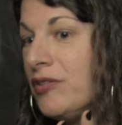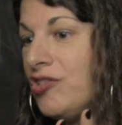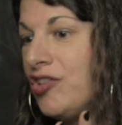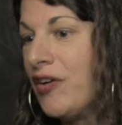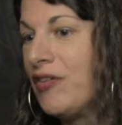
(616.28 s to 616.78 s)

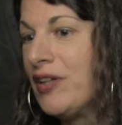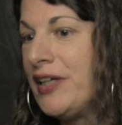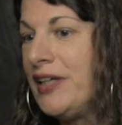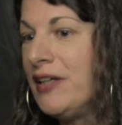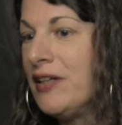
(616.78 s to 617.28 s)

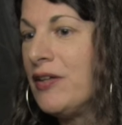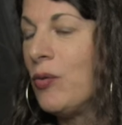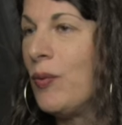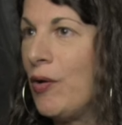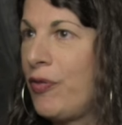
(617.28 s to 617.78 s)
Generally, the
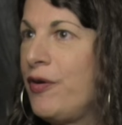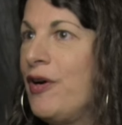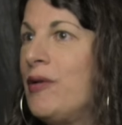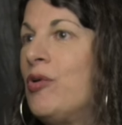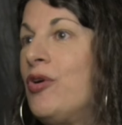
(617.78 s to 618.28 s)

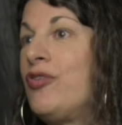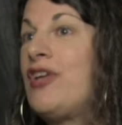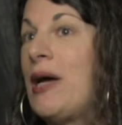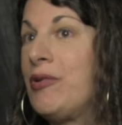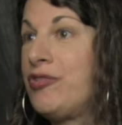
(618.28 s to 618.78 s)
wealthier and more
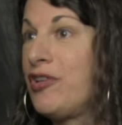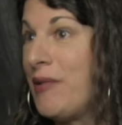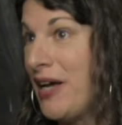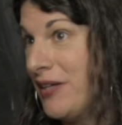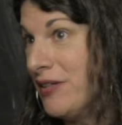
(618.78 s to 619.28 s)
established a
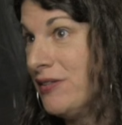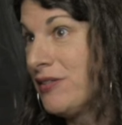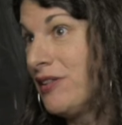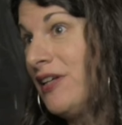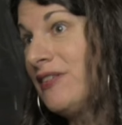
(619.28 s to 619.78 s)
man
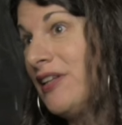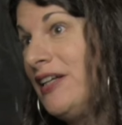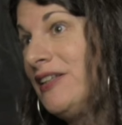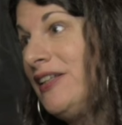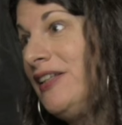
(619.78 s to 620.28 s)
is, the less
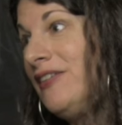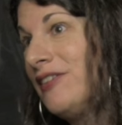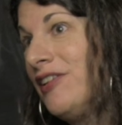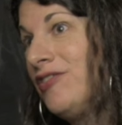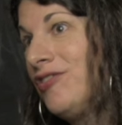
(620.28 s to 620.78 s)
likely he's
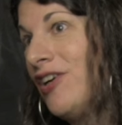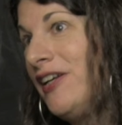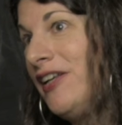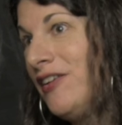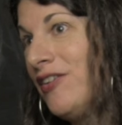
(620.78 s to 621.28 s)
going to try
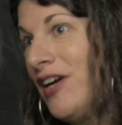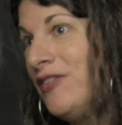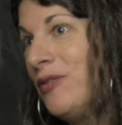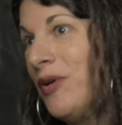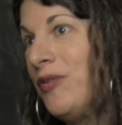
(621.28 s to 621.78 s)
anything
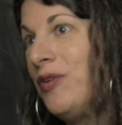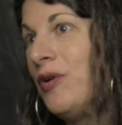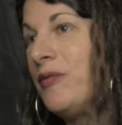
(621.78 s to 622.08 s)
crazy with you.